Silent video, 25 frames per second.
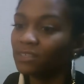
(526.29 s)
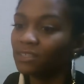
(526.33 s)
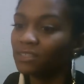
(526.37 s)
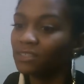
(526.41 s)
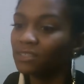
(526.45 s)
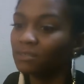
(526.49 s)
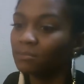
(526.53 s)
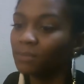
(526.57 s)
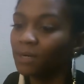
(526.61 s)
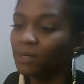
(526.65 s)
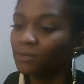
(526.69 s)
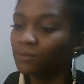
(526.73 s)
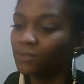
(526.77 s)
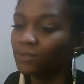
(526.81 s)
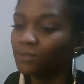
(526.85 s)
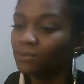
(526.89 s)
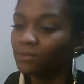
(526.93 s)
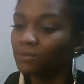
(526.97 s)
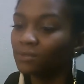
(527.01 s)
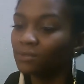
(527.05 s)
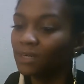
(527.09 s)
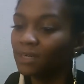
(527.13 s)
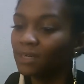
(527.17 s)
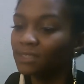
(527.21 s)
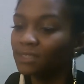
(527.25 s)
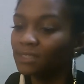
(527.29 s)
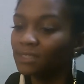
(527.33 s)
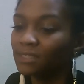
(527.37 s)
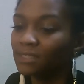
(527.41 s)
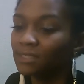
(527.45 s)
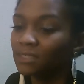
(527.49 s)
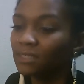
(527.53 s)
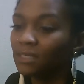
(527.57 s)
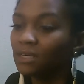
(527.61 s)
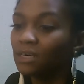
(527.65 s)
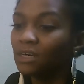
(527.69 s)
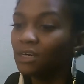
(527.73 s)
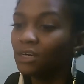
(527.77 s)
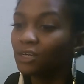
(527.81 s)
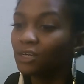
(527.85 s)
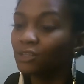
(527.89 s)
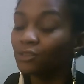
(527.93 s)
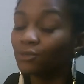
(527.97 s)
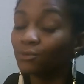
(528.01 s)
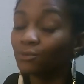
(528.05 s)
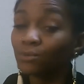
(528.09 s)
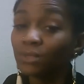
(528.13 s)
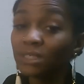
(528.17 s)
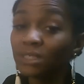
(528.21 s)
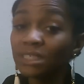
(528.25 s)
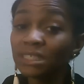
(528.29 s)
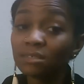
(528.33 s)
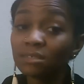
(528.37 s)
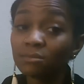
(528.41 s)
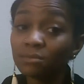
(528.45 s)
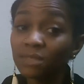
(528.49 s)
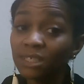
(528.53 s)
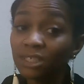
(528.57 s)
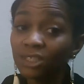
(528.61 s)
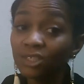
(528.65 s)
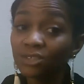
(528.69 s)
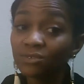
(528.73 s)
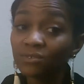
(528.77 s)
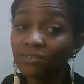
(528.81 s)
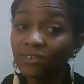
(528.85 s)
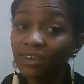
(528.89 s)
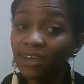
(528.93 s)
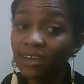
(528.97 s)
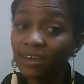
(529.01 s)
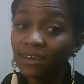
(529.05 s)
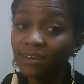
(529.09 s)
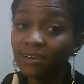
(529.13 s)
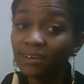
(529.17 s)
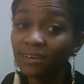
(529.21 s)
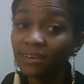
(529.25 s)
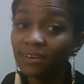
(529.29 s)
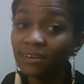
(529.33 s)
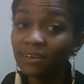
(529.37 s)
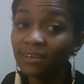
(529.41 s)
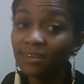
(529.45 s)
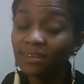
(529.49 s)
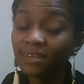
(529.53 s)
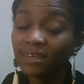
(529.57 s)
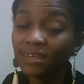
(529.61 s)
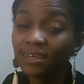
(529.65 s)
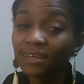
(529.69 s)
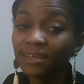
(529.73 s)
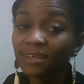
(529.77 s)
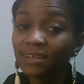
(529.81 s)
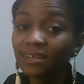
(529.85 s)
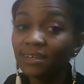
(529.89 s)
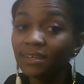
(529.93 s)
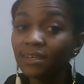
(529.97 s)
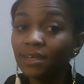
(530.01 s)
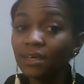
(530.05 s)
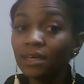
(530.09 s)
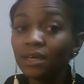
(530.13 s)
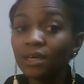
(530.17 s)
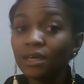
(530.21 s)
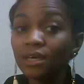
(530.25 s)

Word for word: It's about utilizing the wisdom that you've gained and